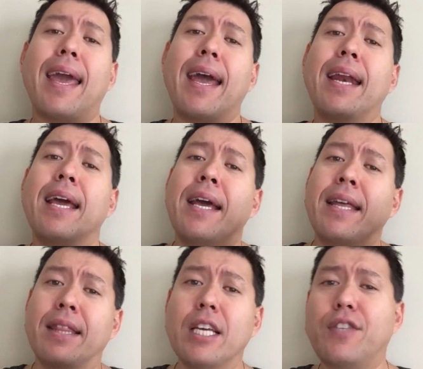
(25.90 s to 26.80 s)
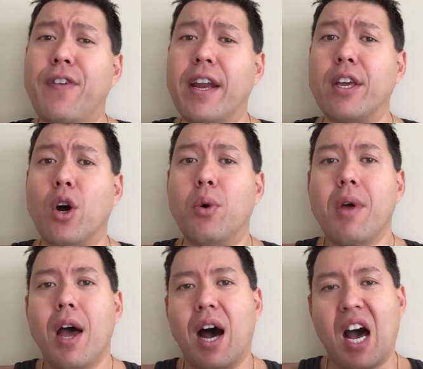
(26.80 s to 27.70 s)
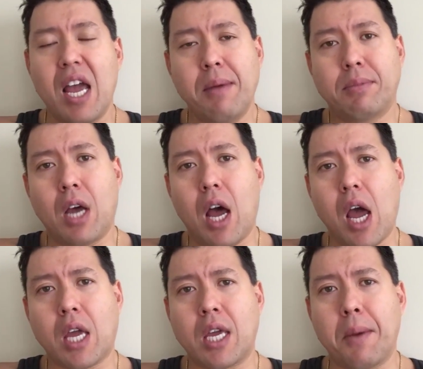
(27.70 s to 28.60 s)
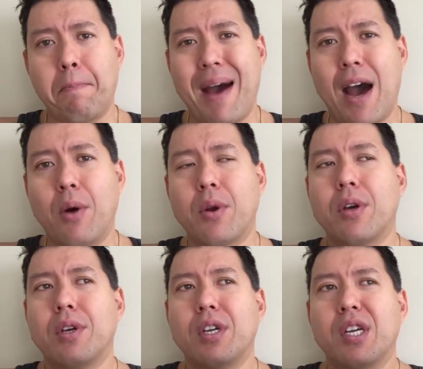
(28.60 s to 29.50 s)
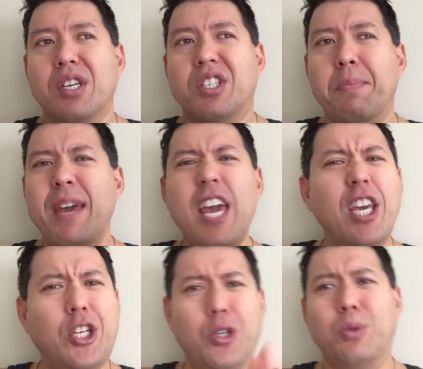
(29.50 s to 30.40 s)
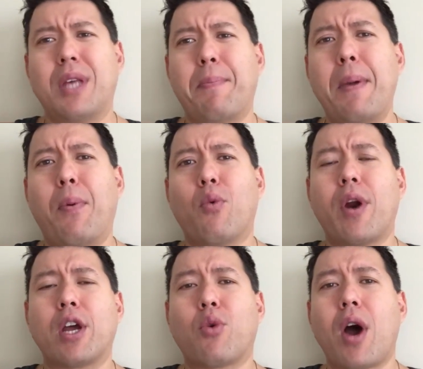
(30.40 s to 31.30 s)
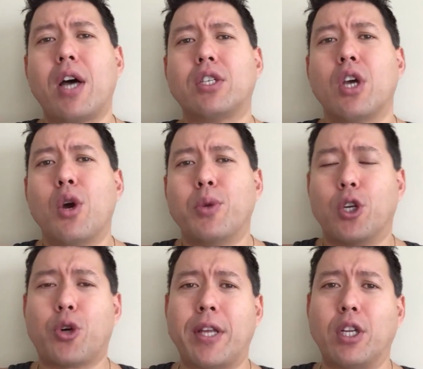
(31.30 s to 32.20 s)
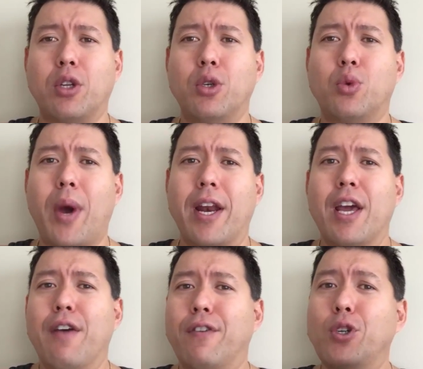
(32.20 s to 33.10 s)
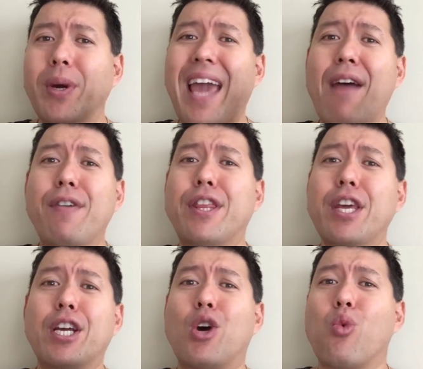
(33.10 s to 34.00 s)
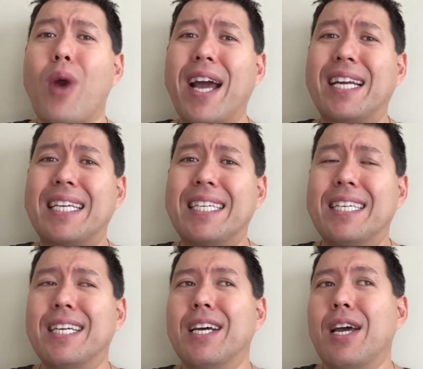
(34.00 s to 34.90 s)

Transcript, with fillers: And in this video, I am talking about some issues that people run across when they're trying to lose weight. If you're doing everything correctly,